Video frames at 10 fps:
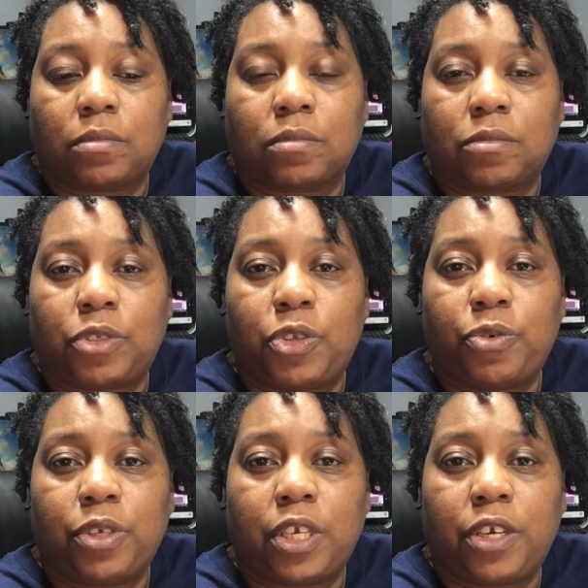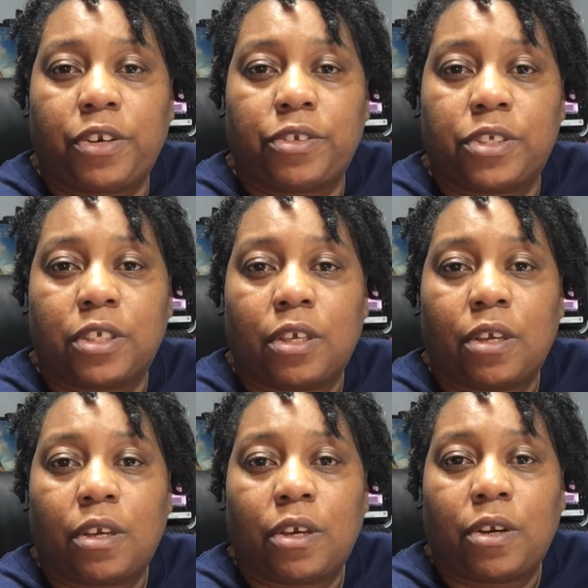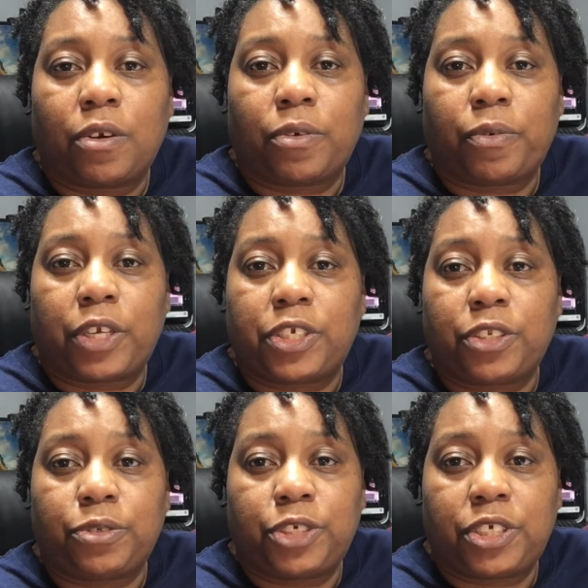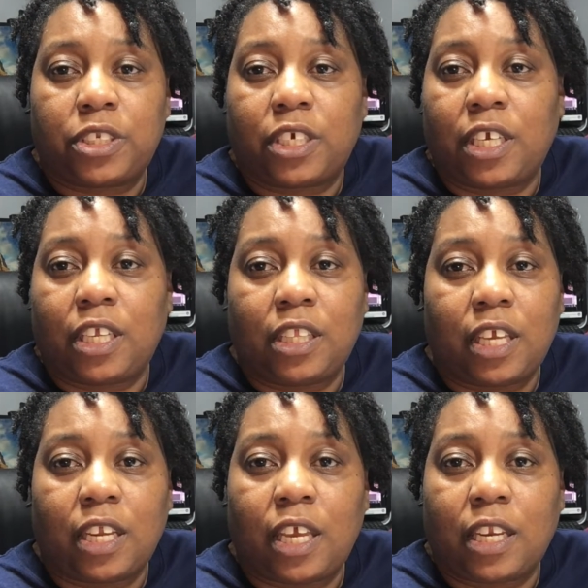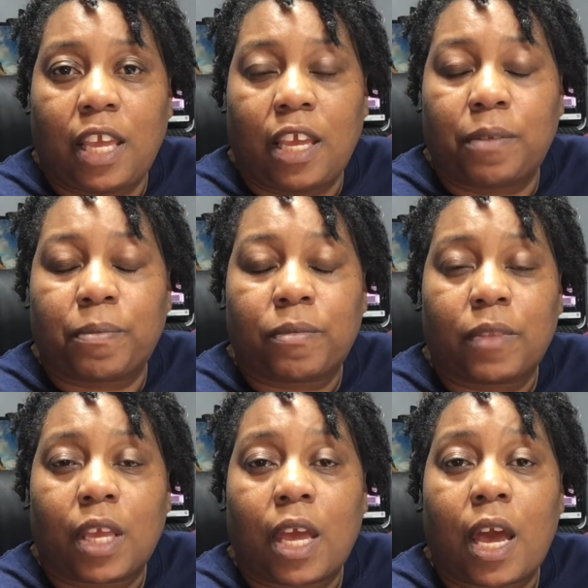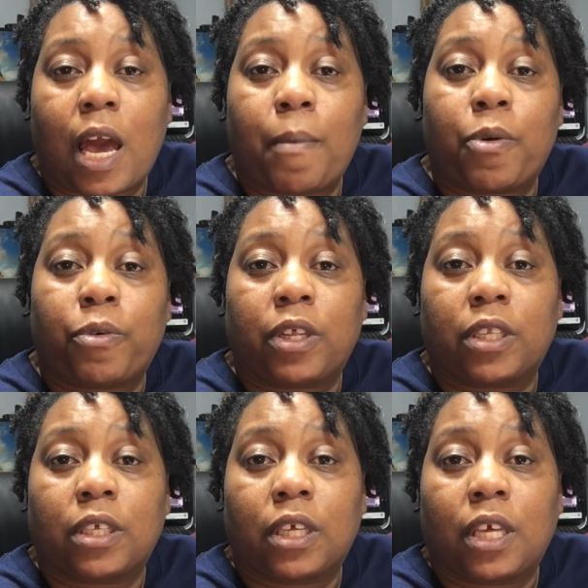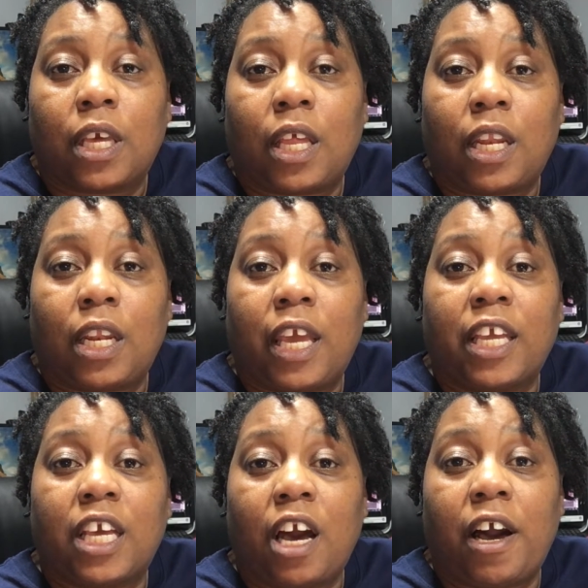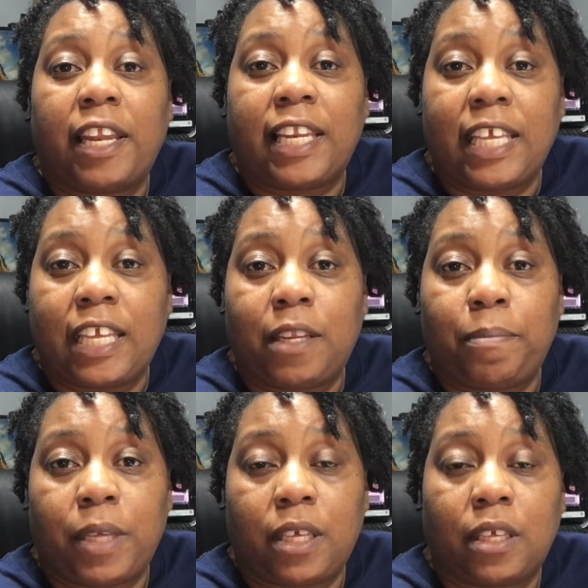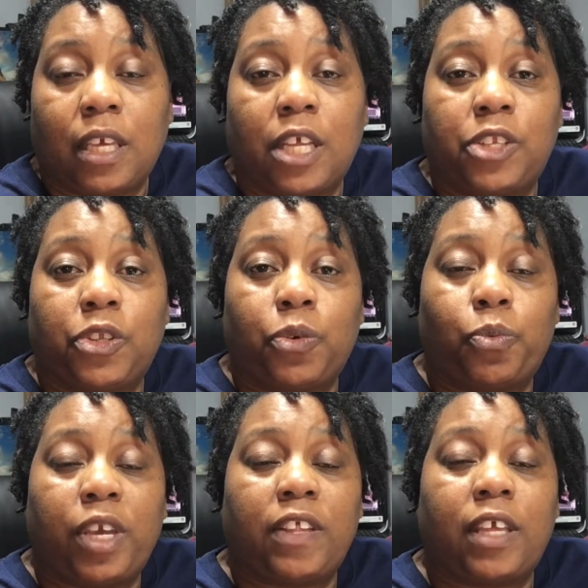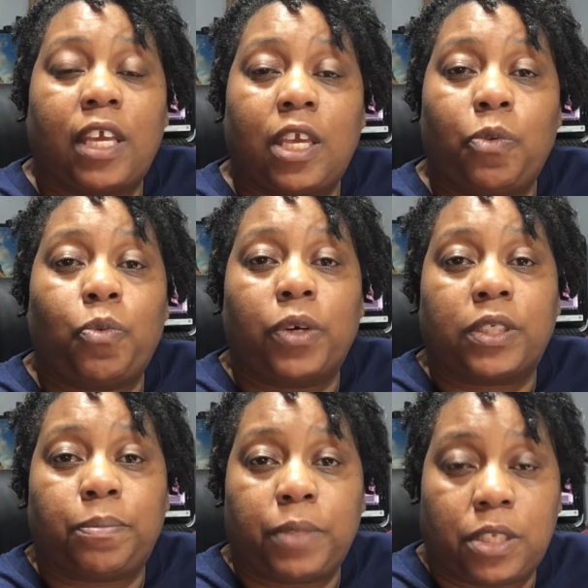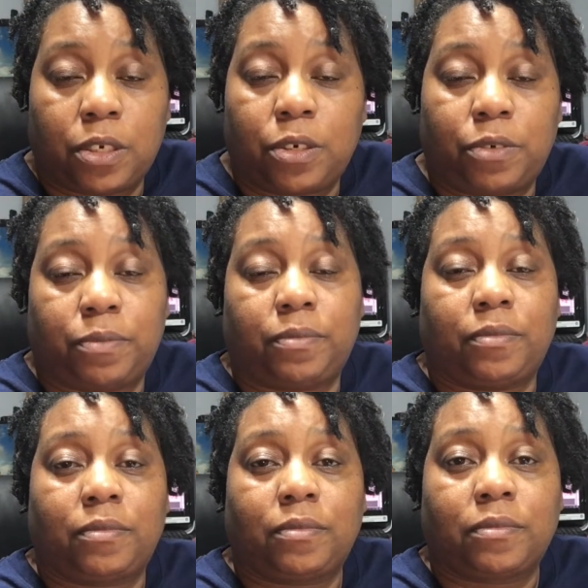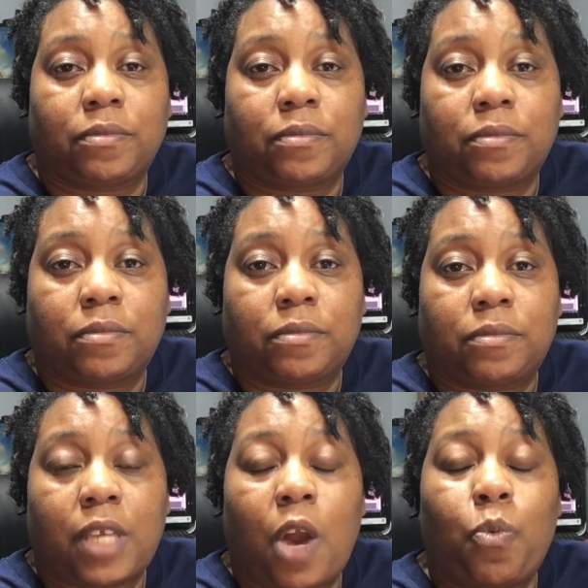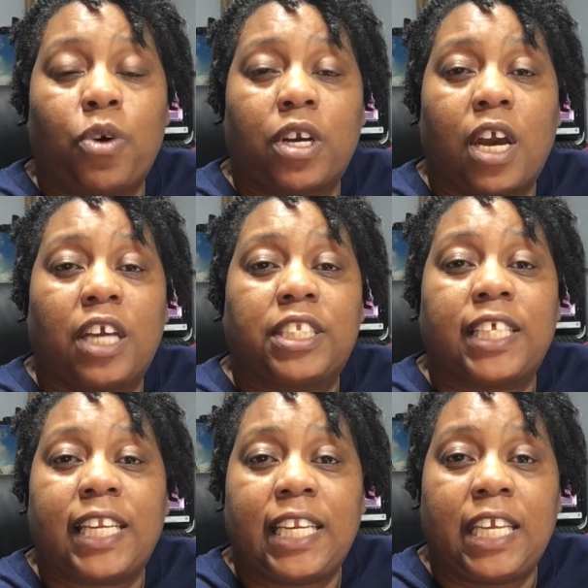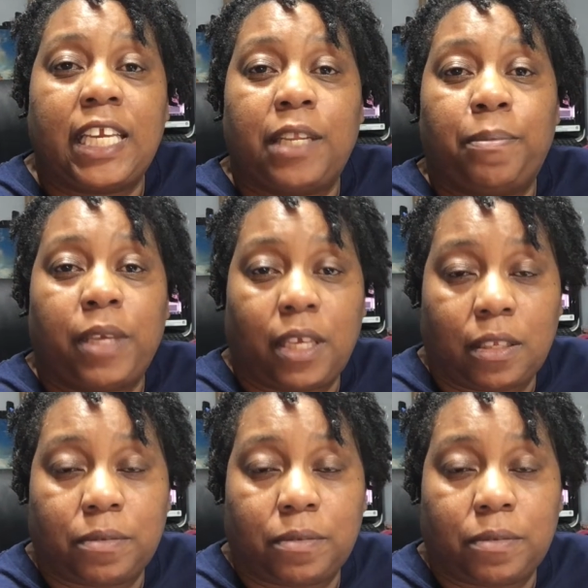New Year's resolution or anything like that. I'm going to let God lead me into the way that He wants me to go. I want God to lead me.